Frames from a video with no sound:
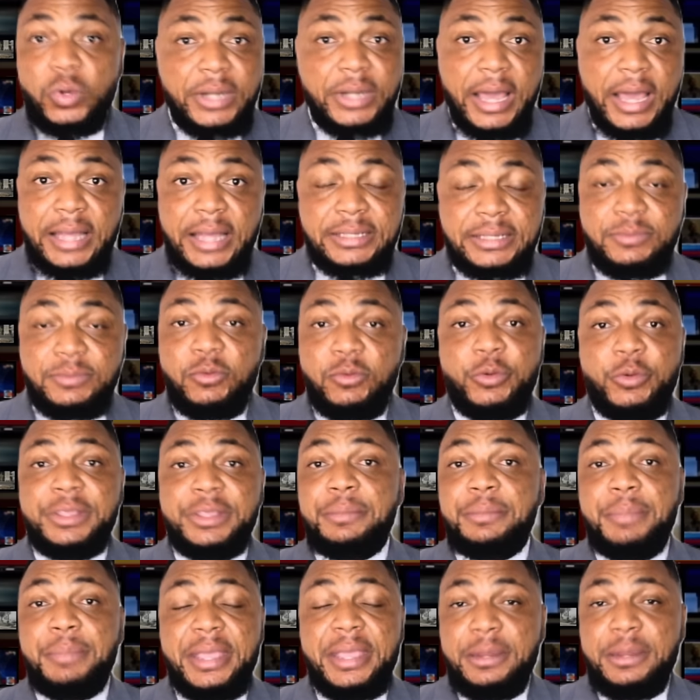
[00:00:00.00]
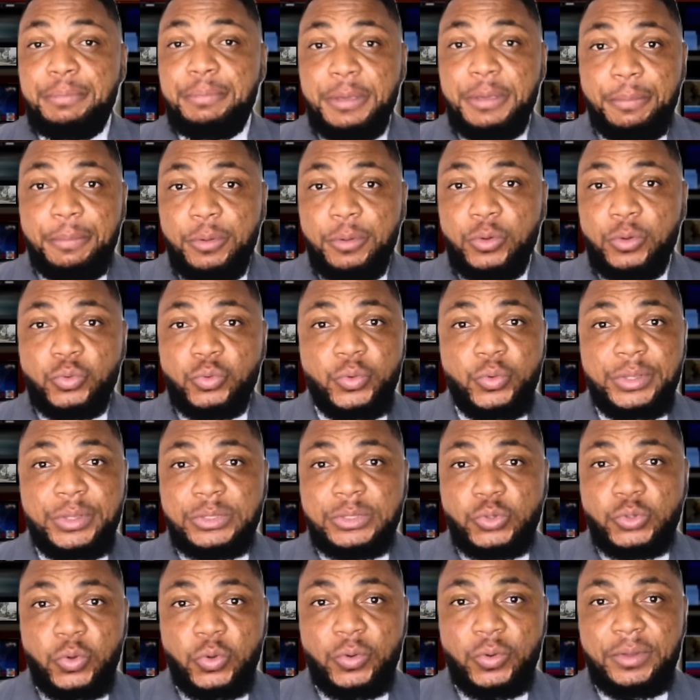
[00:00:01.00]
that with many people doing
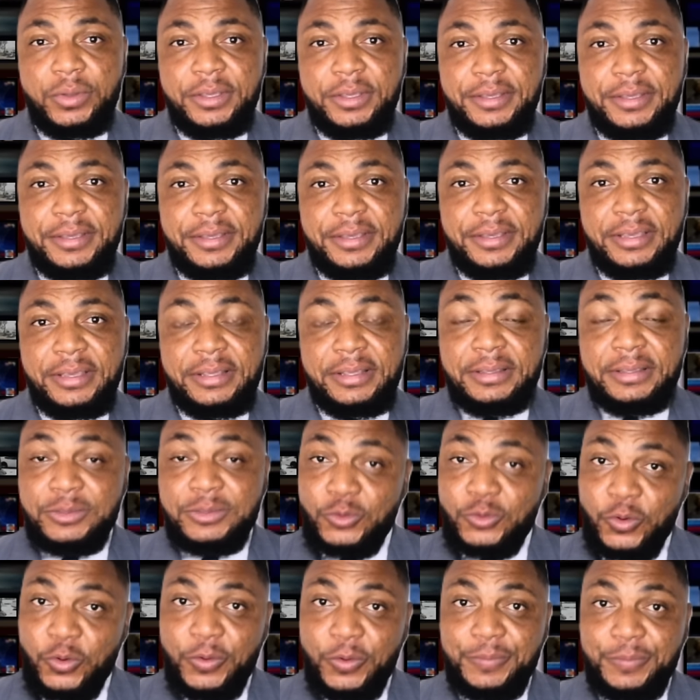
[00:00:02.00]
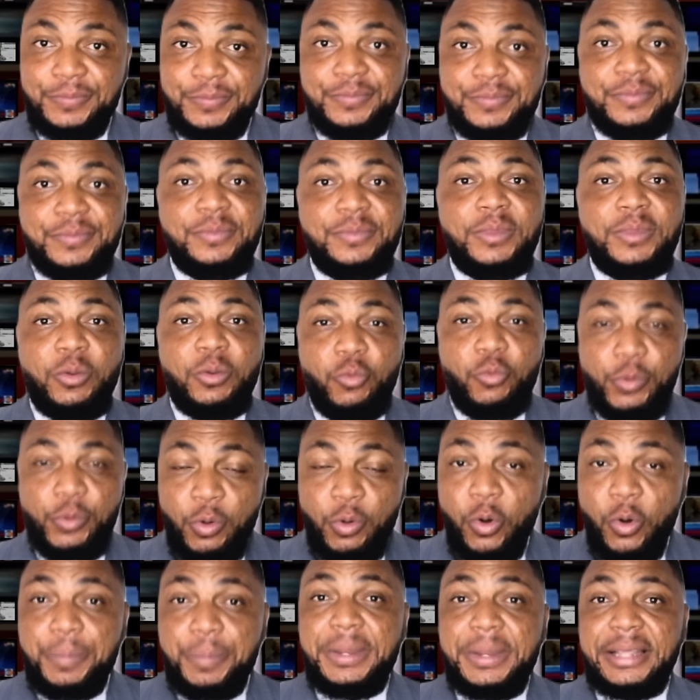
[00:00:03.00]
so. So we
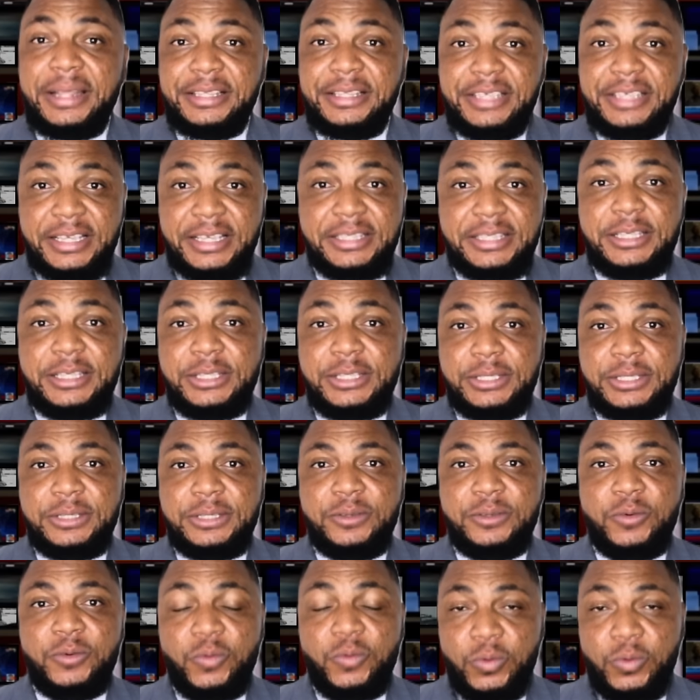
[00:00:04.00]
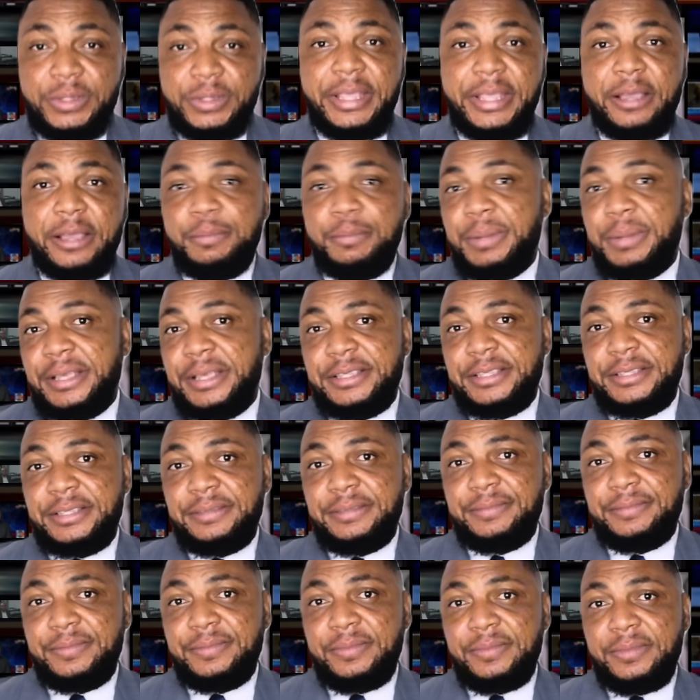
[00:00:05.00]
hope that justice will take place.
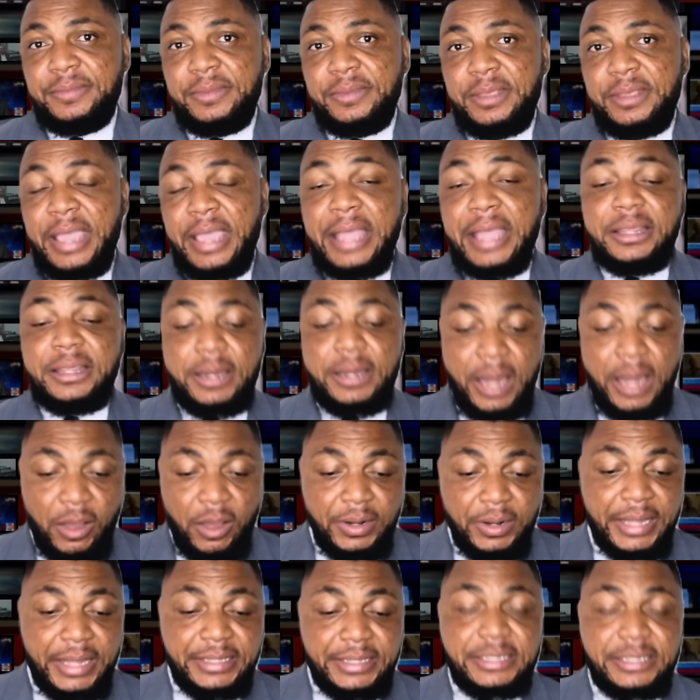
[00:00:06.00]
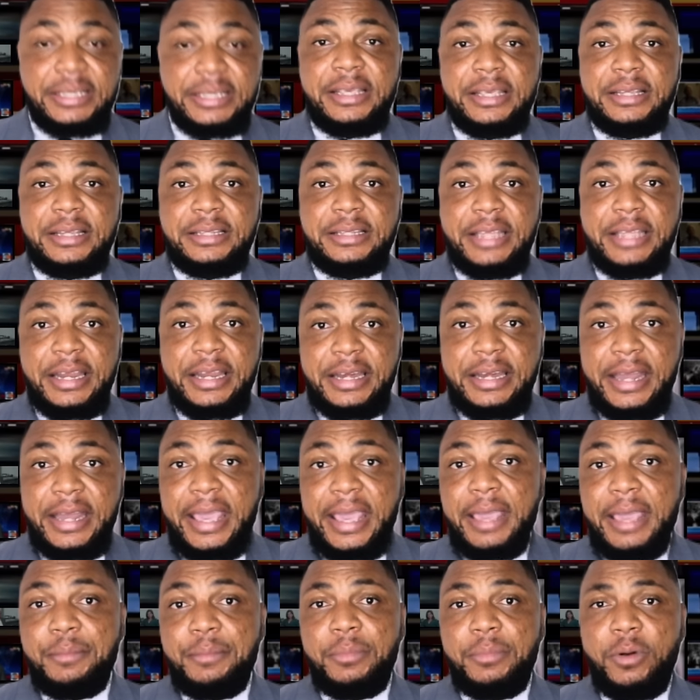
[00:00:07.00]
And now that the
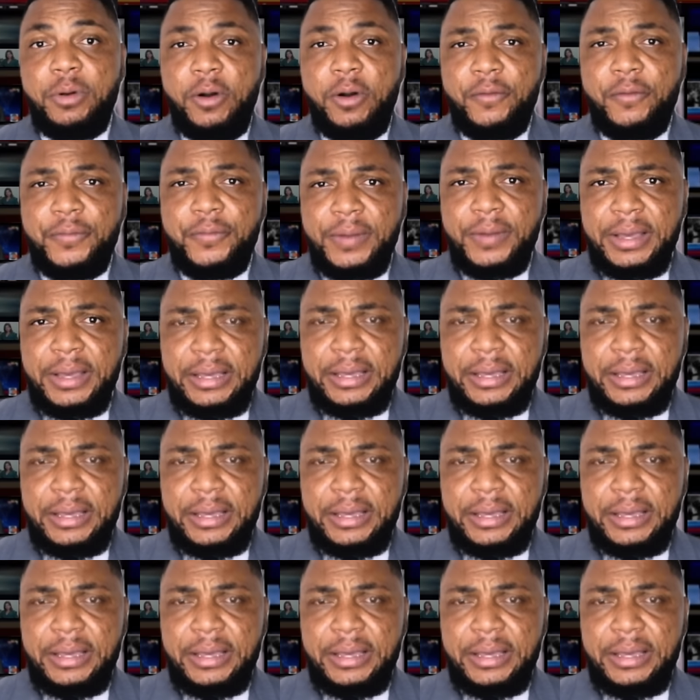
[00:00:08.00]
name of